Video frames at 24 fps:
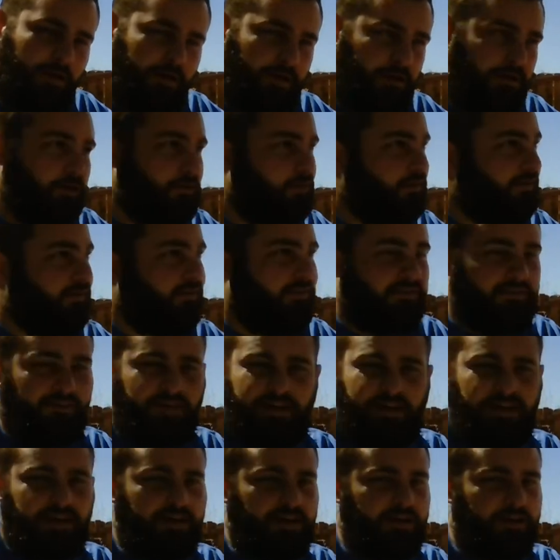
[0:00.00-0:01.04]
you can
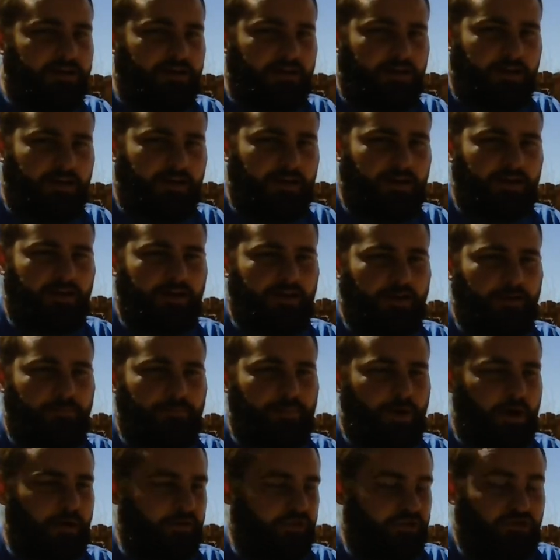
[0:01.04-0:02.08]
see
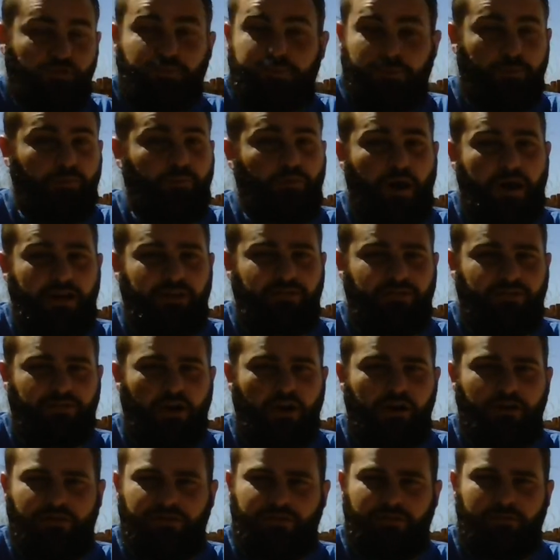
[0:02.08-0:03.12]
a super bright
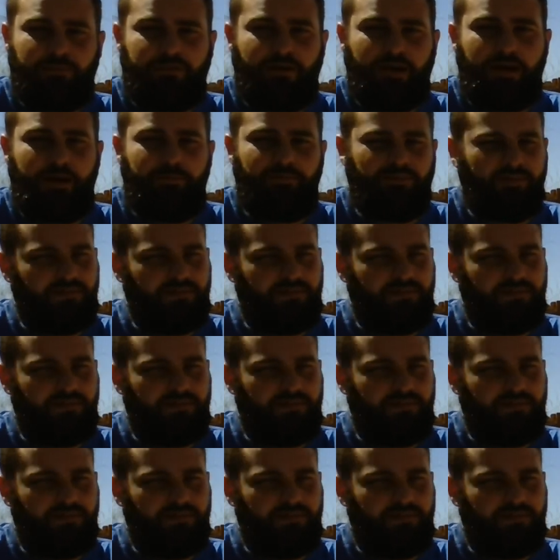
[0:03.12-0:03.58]
star sometimes.